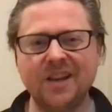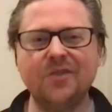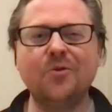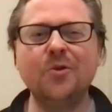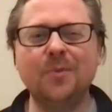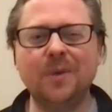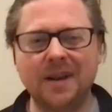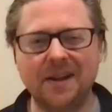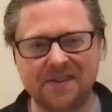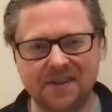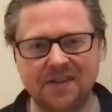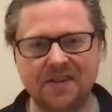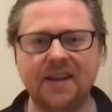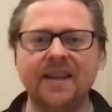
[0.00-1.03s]
group
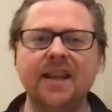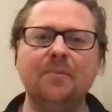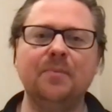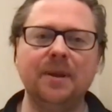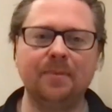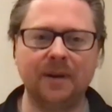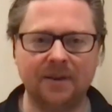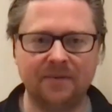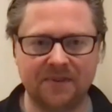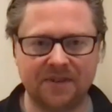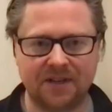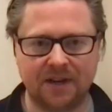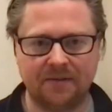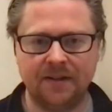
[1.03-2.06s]
classes so I can get people in for
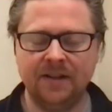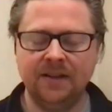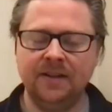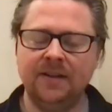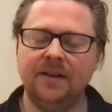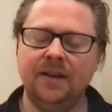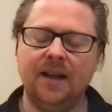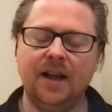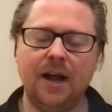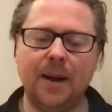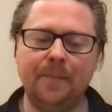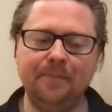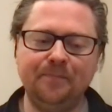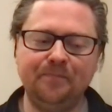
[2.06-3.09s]
stuff.
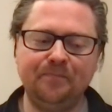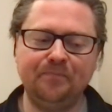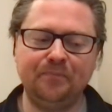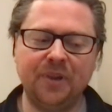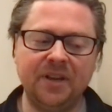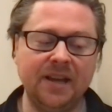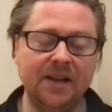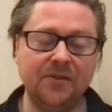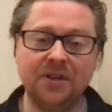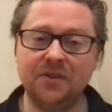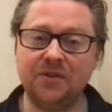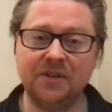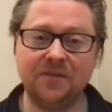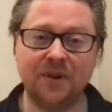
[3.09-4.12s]
Um, but yeah,
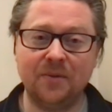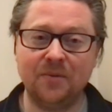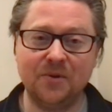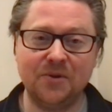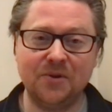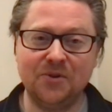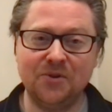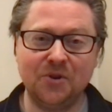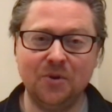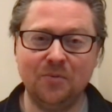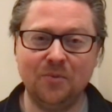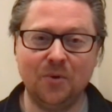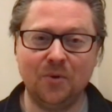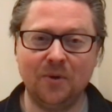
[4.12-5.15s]
just, just find me on YouTube
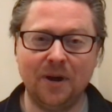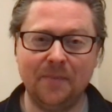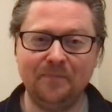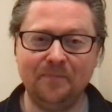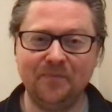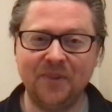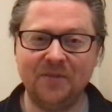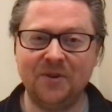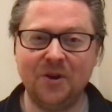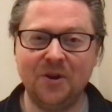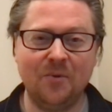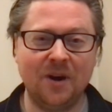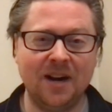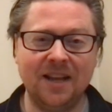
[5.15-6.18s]
or um, if you know
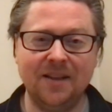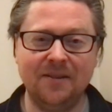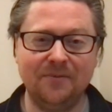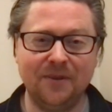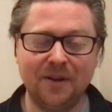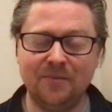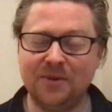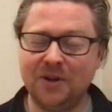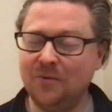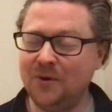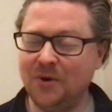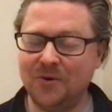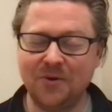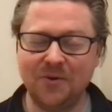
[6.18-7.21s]
where I live, um, don't
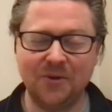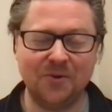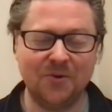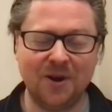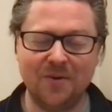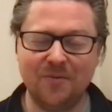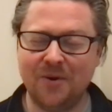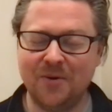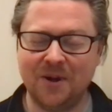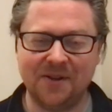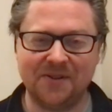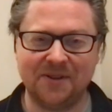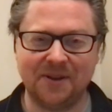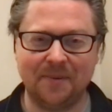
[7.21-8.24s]
knock on the door. I won't
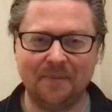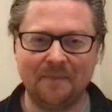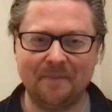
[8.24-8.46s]
answer.